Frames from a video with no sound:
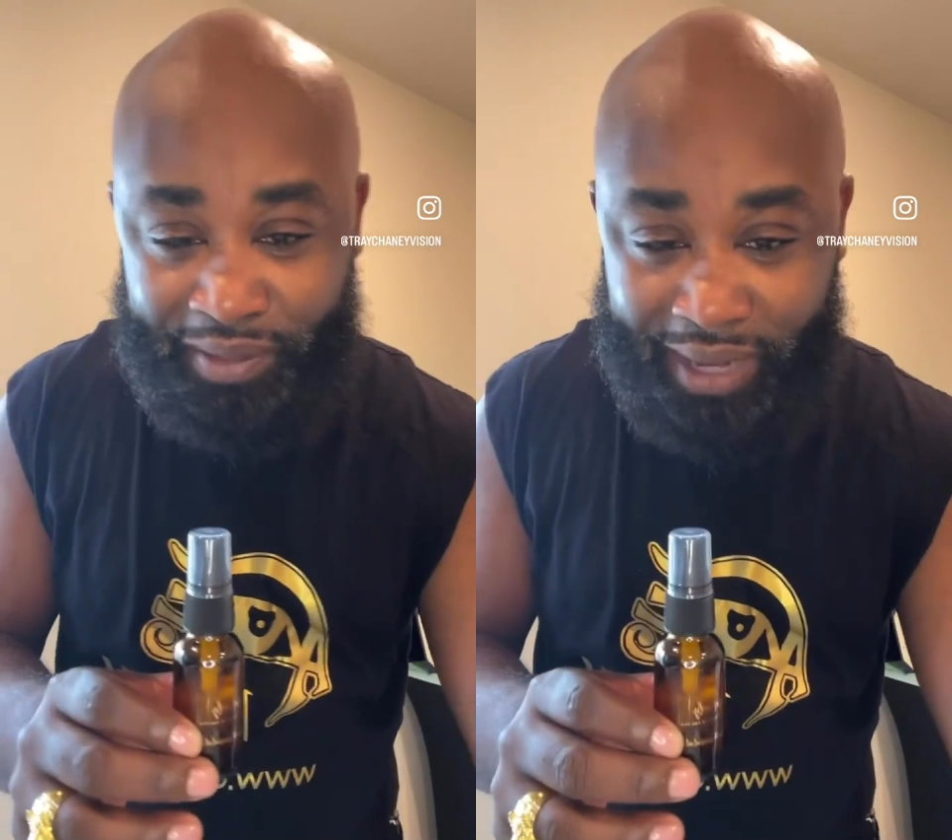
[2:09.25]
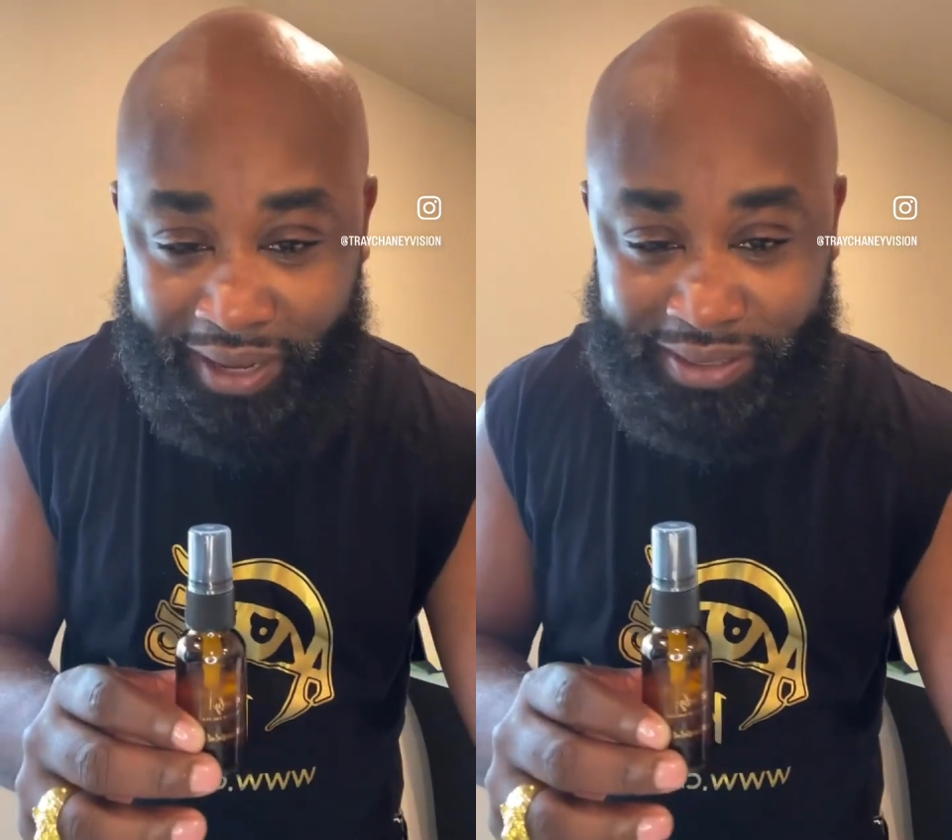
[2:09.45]

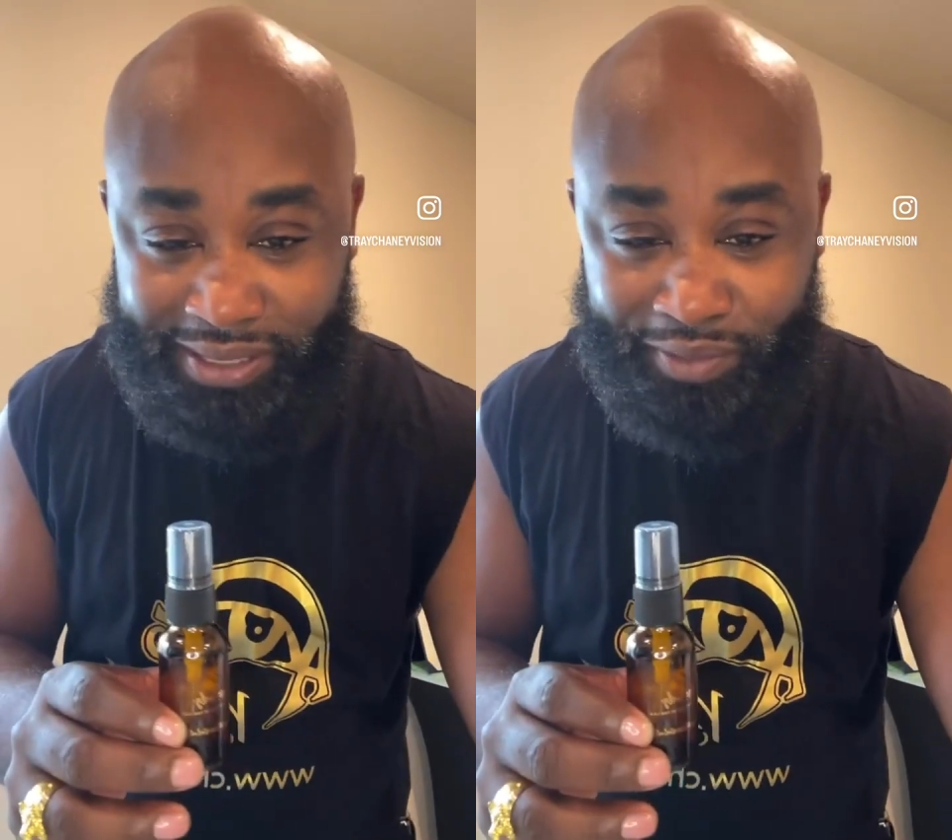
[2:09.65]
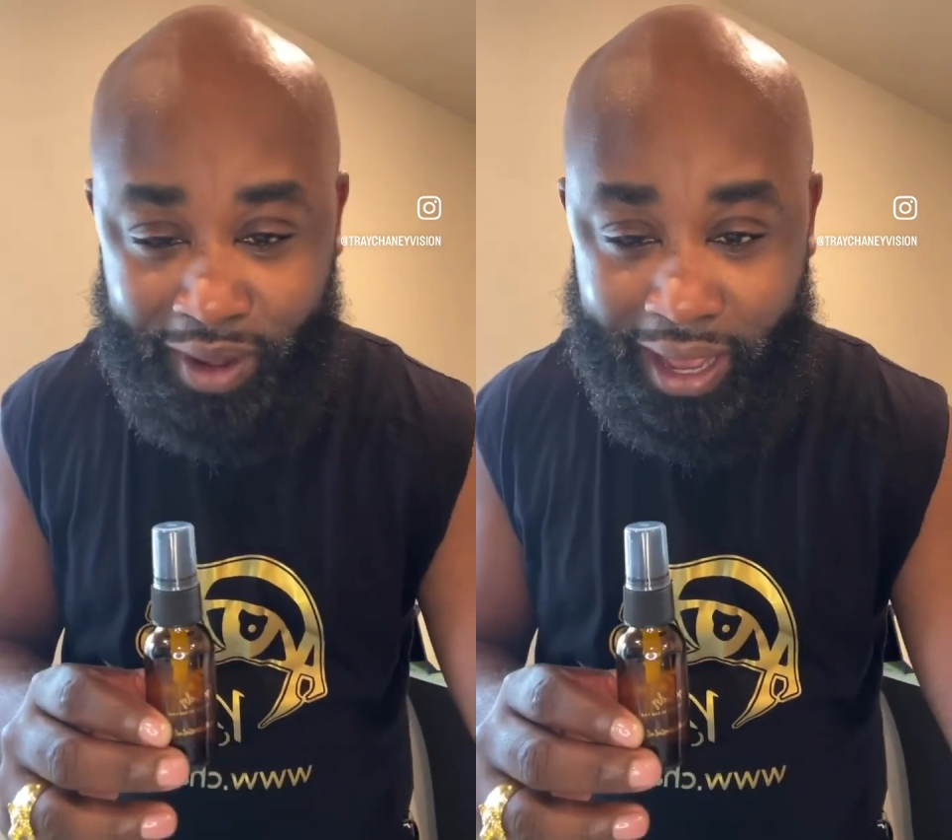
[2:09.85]
My name
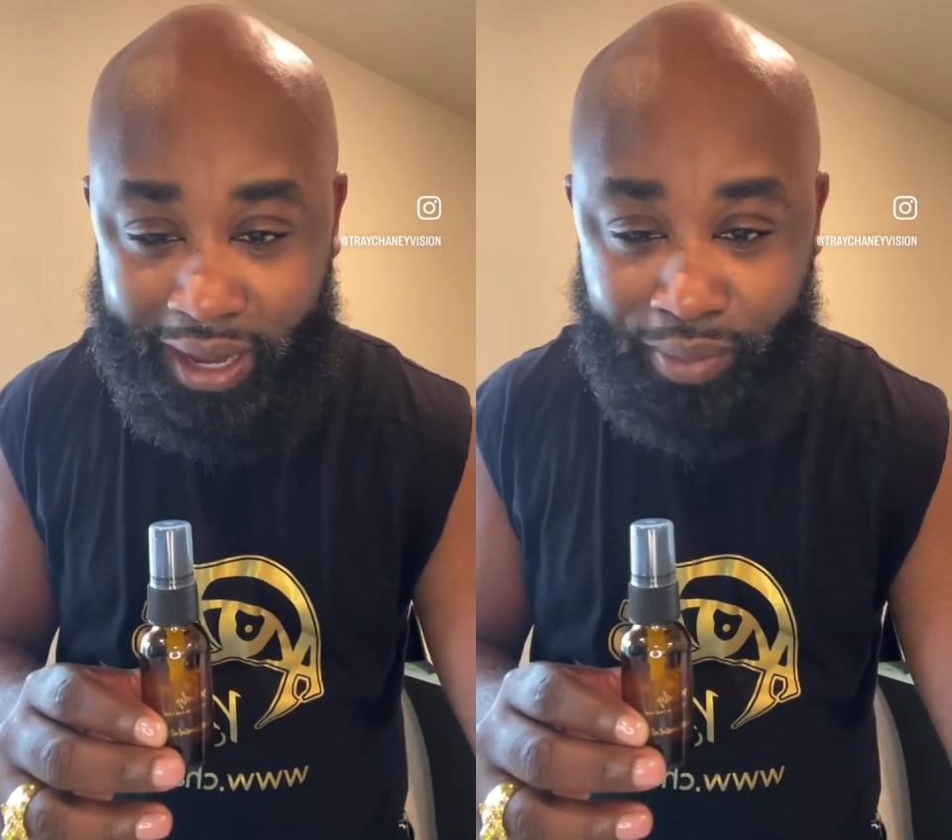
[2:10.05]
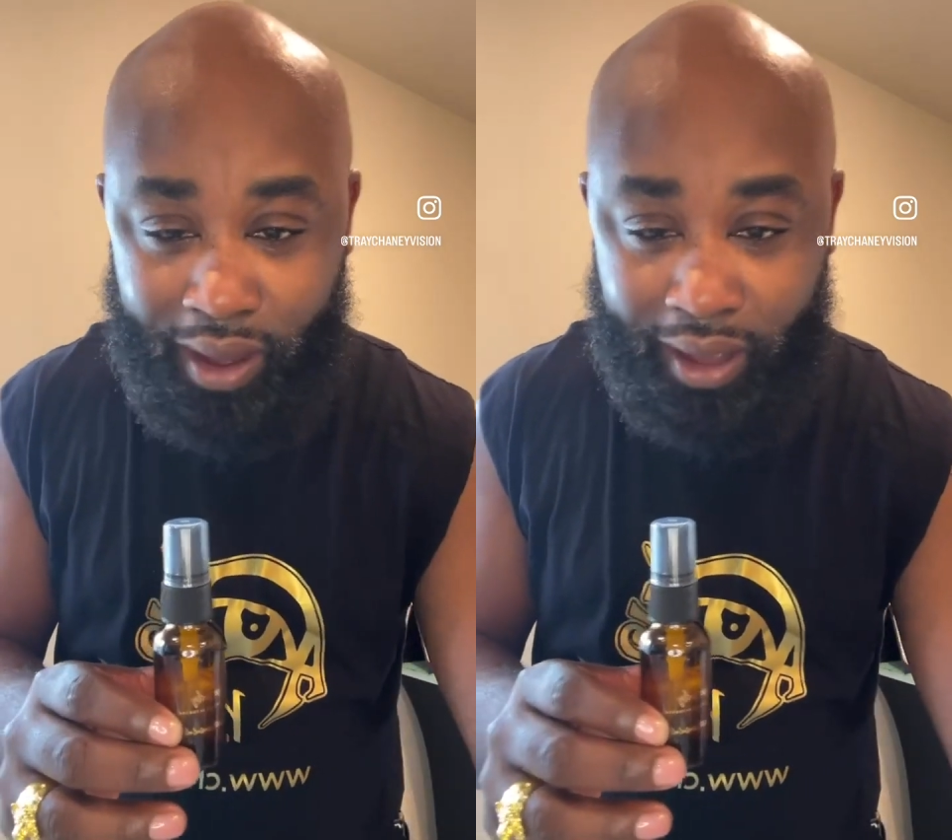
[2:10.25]
is Lamar. I
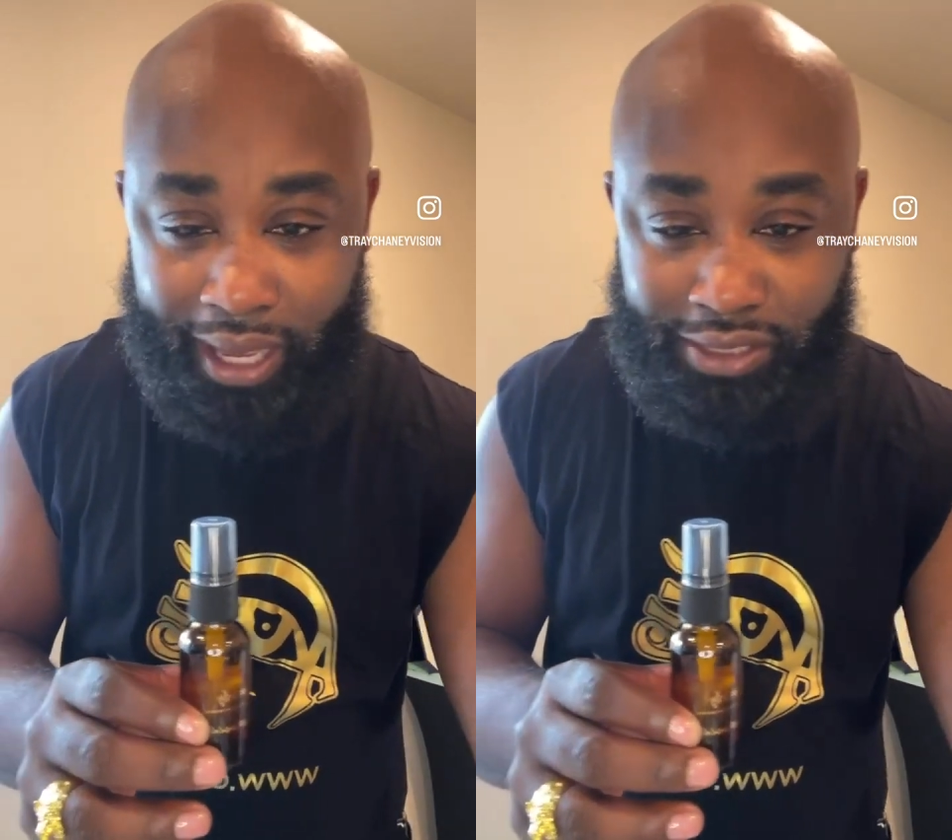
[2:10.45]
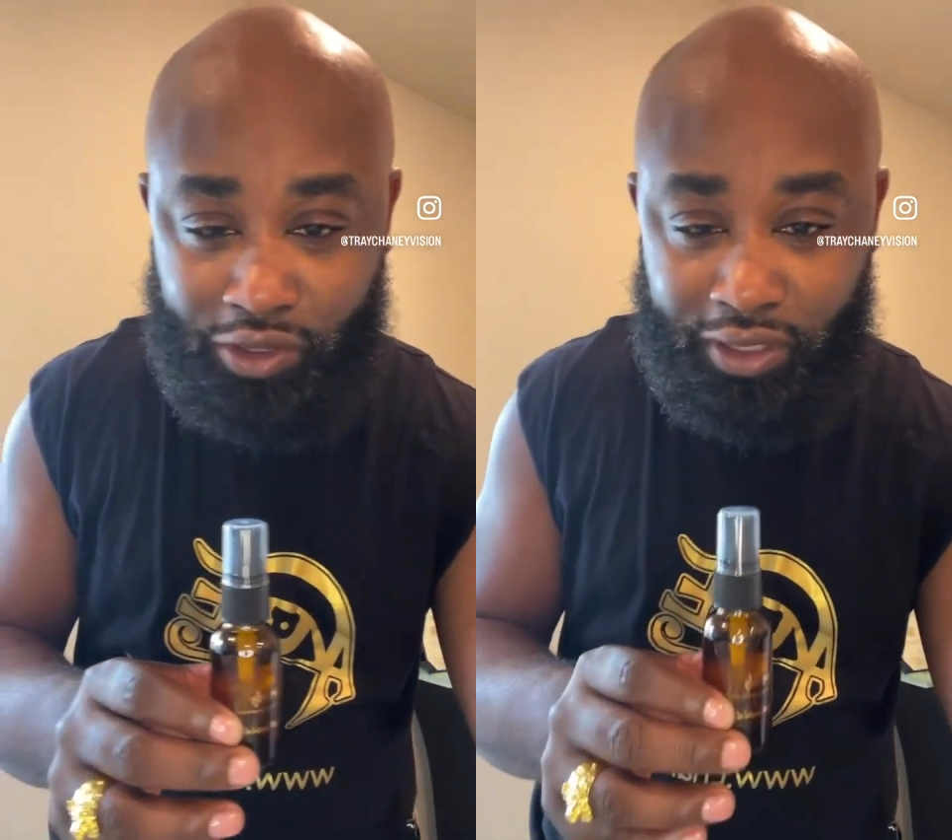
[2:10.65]
had a
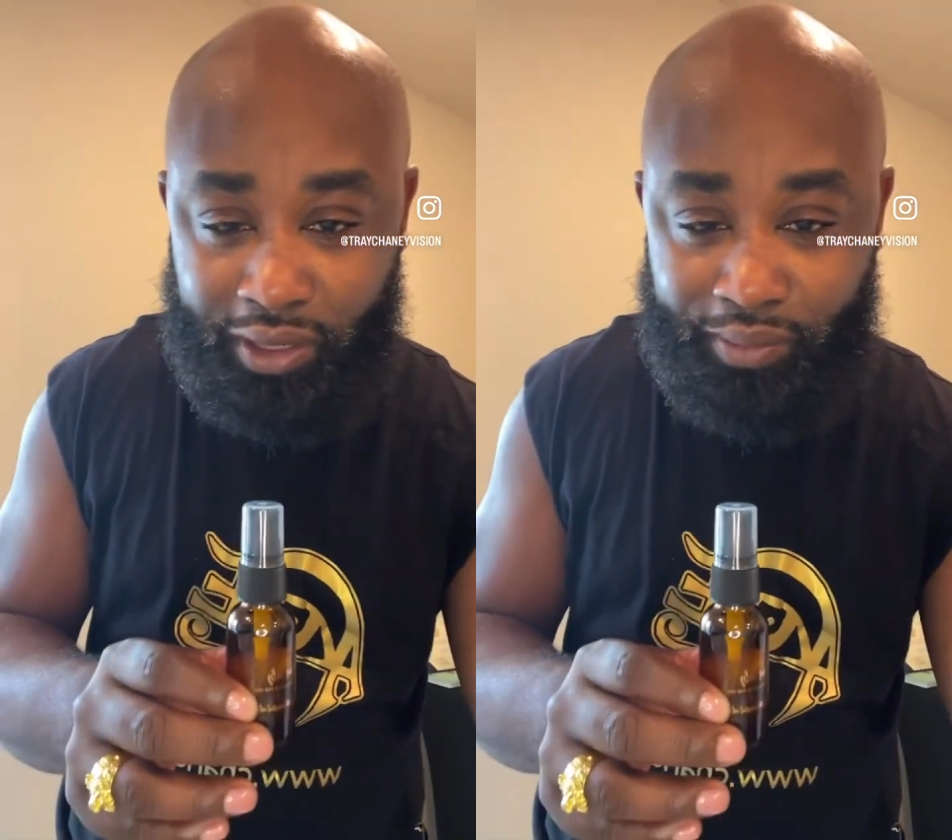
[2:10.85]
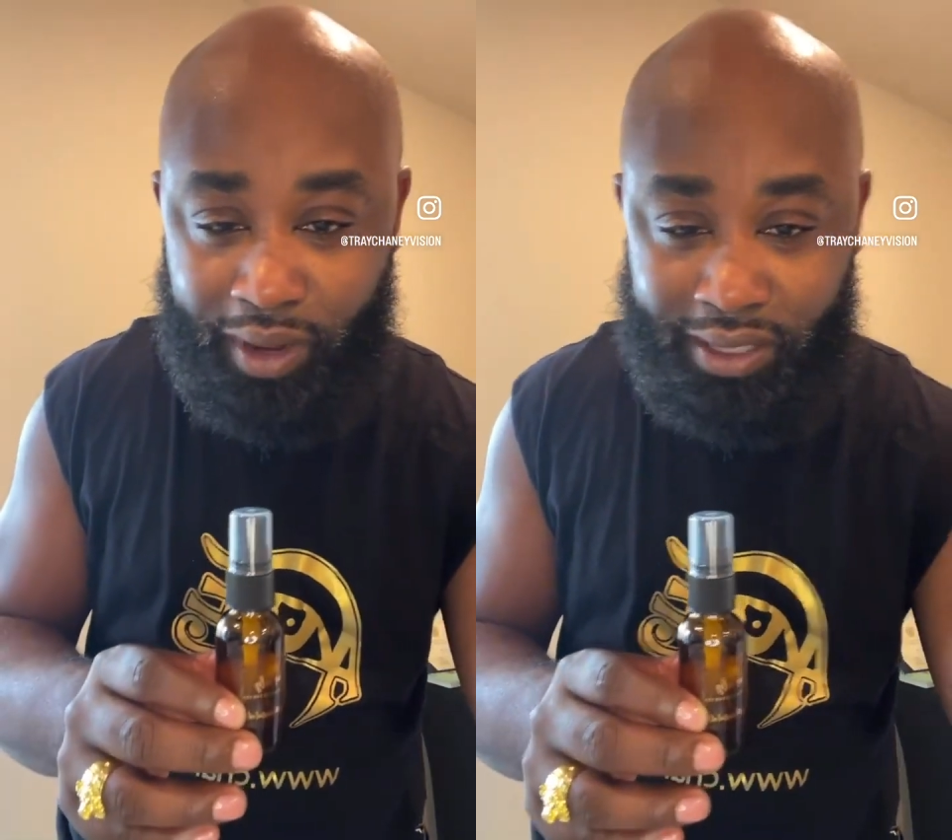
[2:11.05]
podcast called The
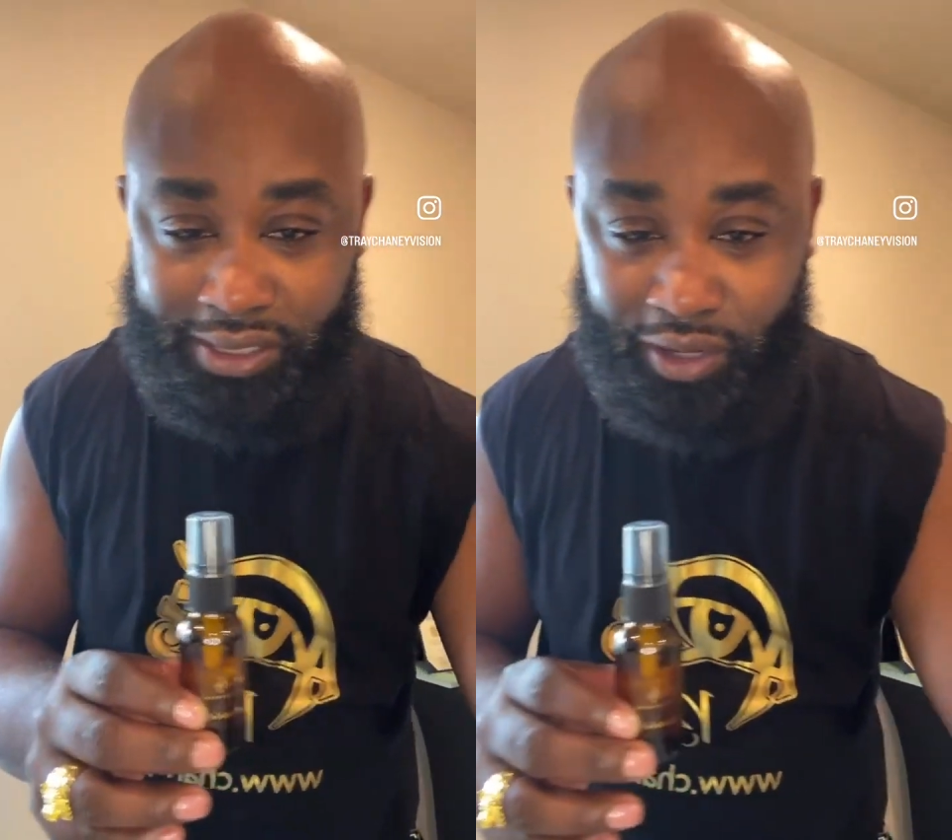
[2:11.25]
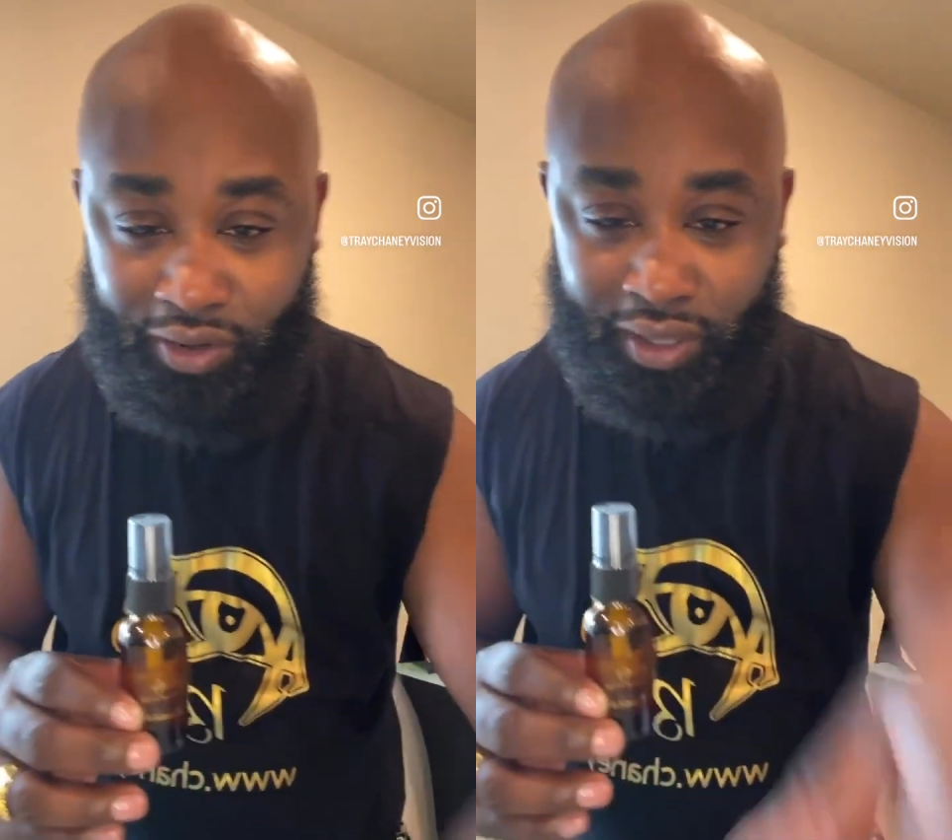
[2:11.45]
Lamar
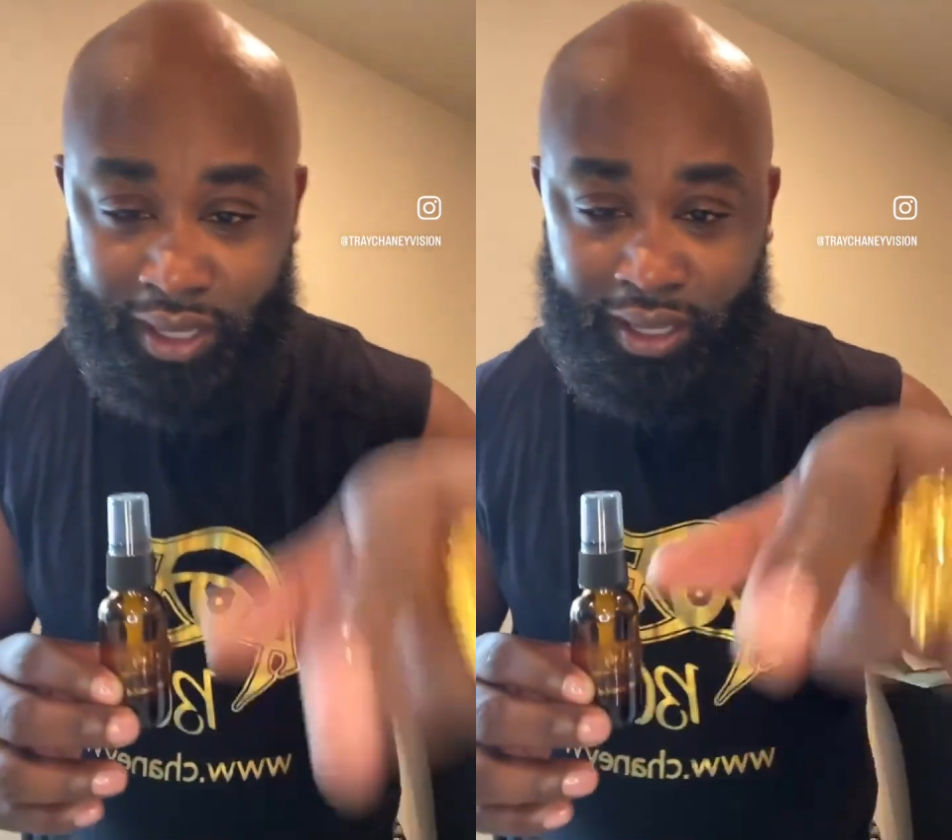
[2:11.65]
Show